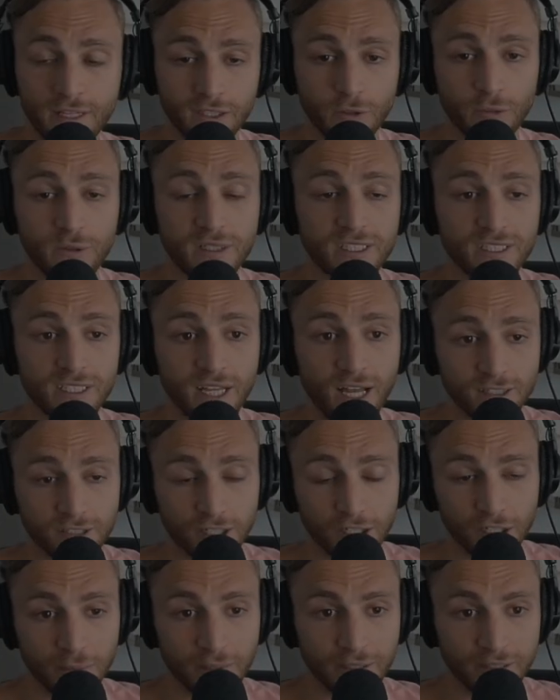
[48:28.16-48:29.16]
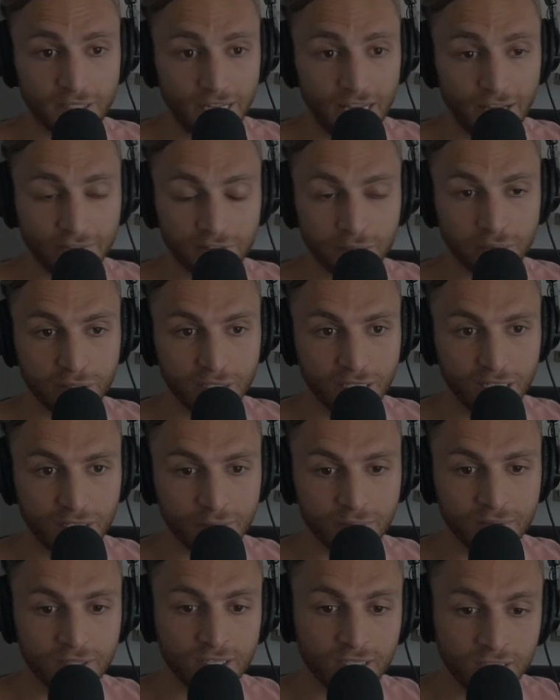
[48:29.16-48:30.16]
that we did not talk about that I have to bring
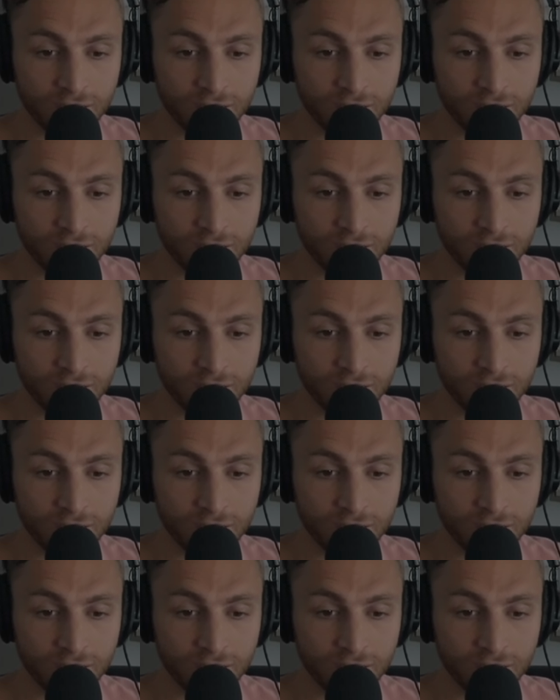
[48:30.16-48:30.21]
up.